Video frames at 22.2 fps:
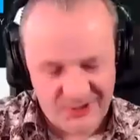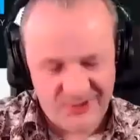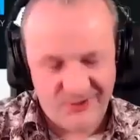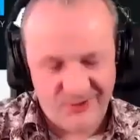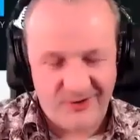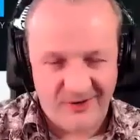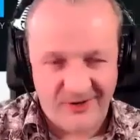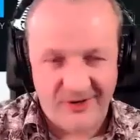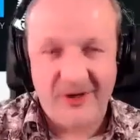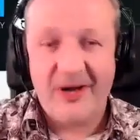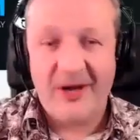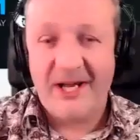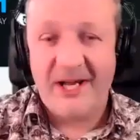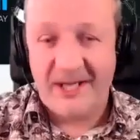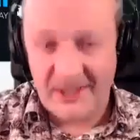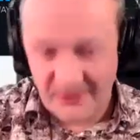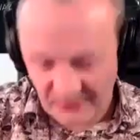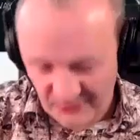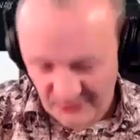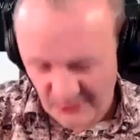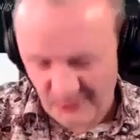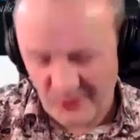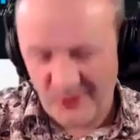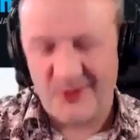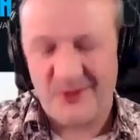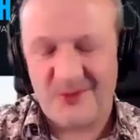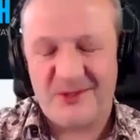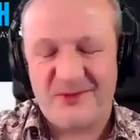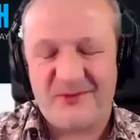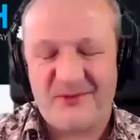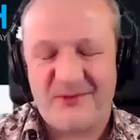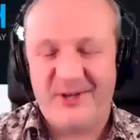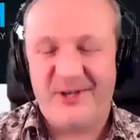sure I'll get a few
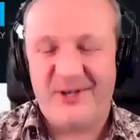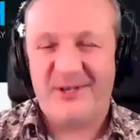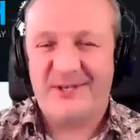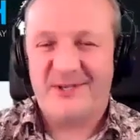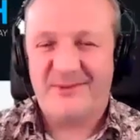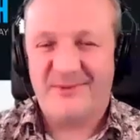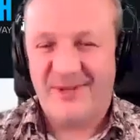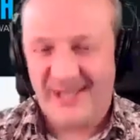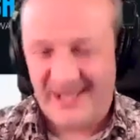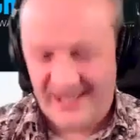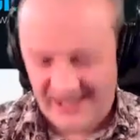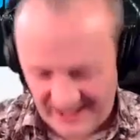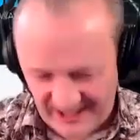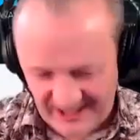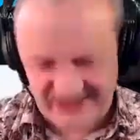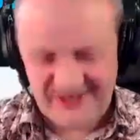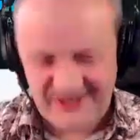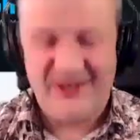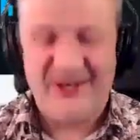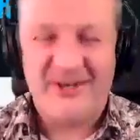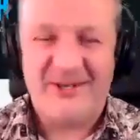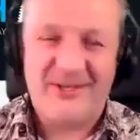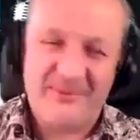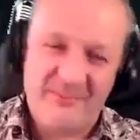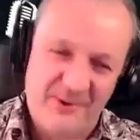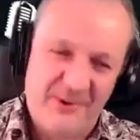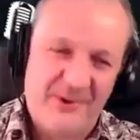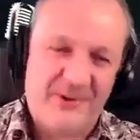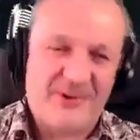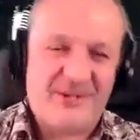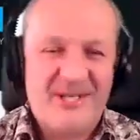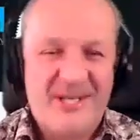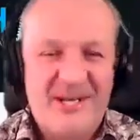others for you as well, and I'll talk to you
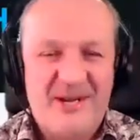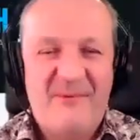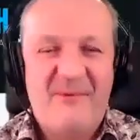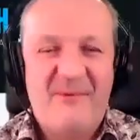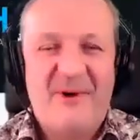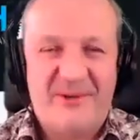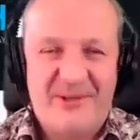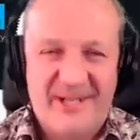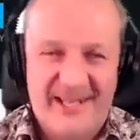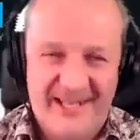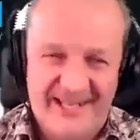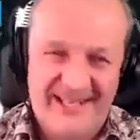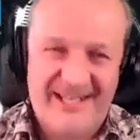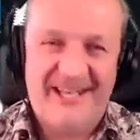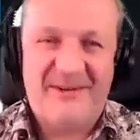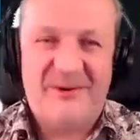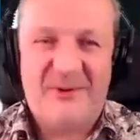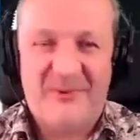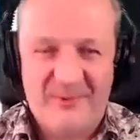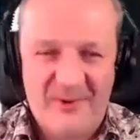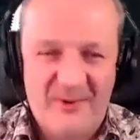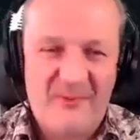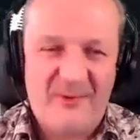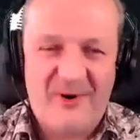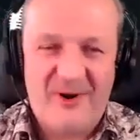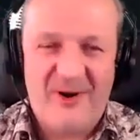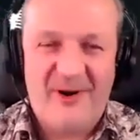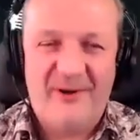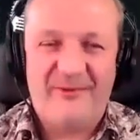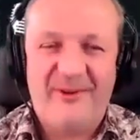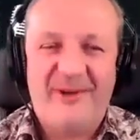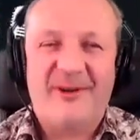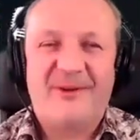personally about that later when we're
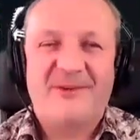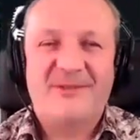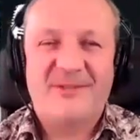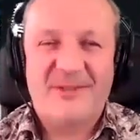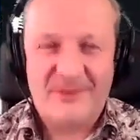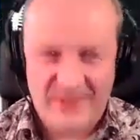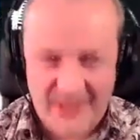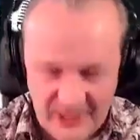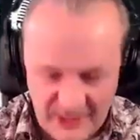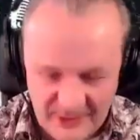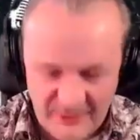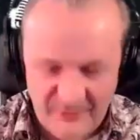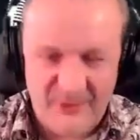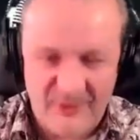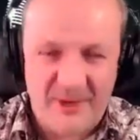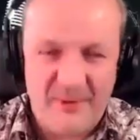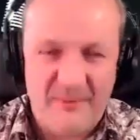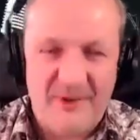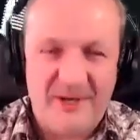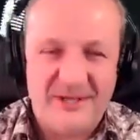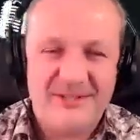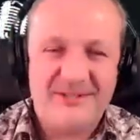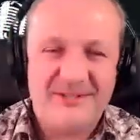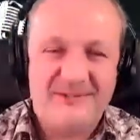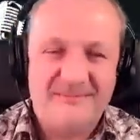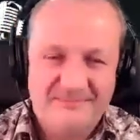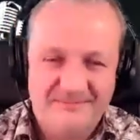off here. So thank you very much.